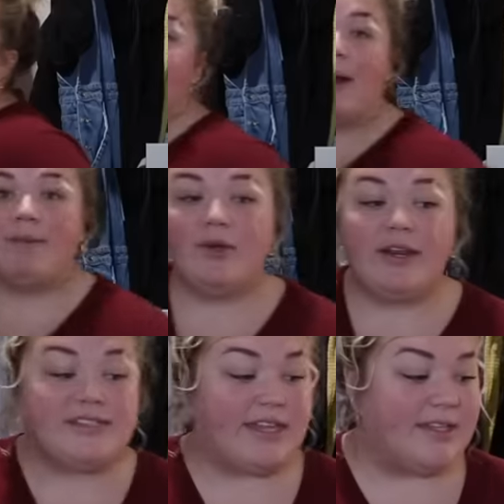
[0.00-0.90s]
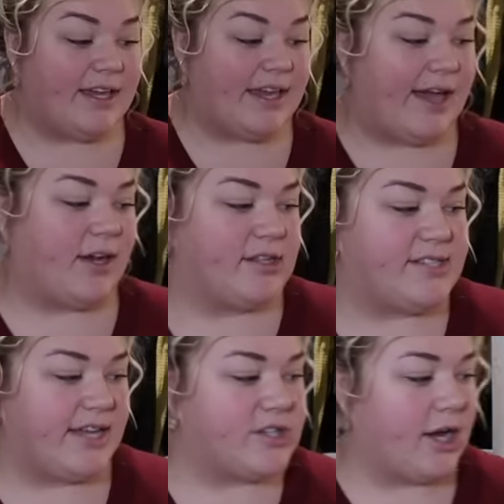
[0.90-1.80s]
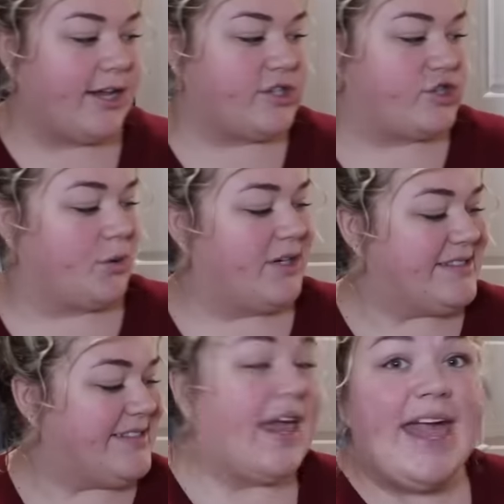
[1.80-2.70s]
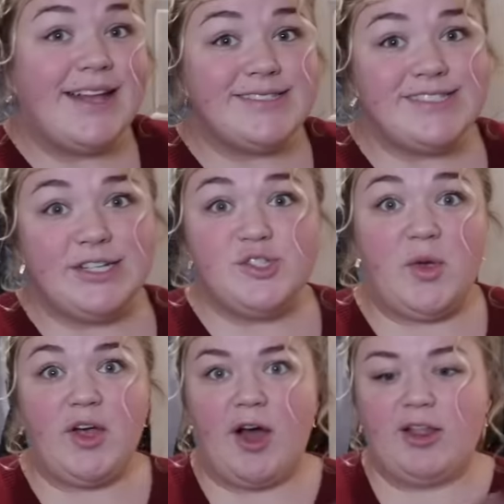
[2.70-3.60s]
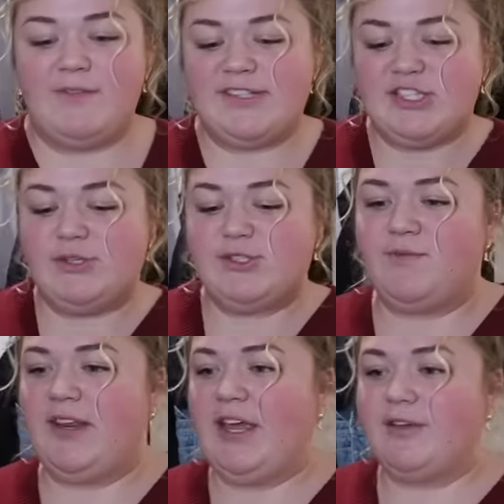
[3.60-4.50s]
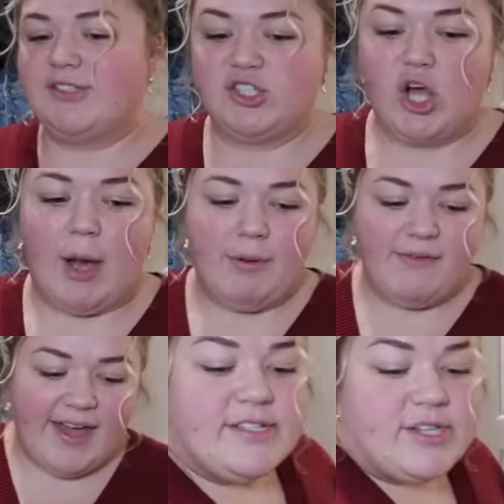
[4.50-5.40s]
I'm uploading daily again on TikTok and shorts and still doing all of these YouTube videos on top of it.